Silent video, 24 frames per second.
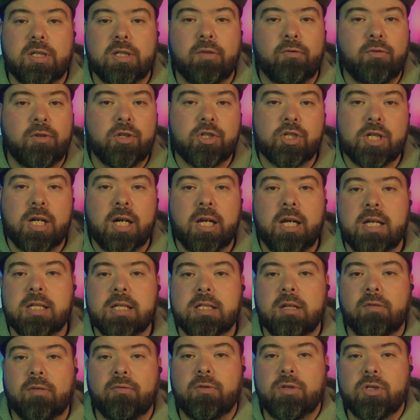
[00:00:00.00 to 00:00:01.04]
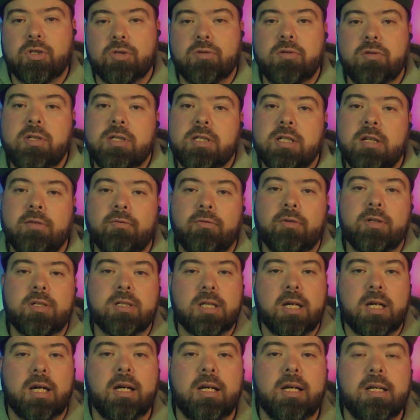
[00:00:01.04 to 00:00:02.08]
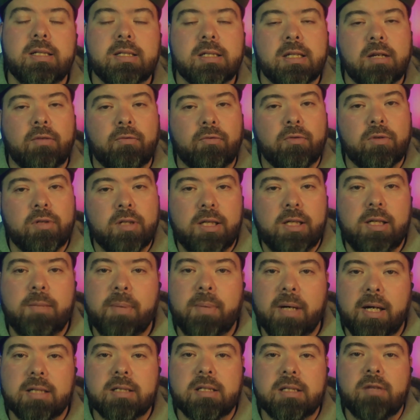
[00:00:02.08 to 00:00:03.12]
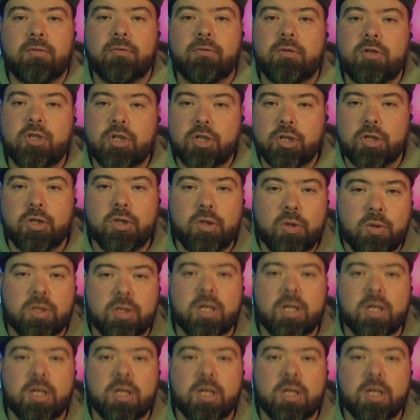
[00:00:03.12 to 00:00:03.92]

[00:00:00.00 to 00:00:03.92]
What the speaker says: different jackets, different trunks, different tights, different knee pads, different shoes,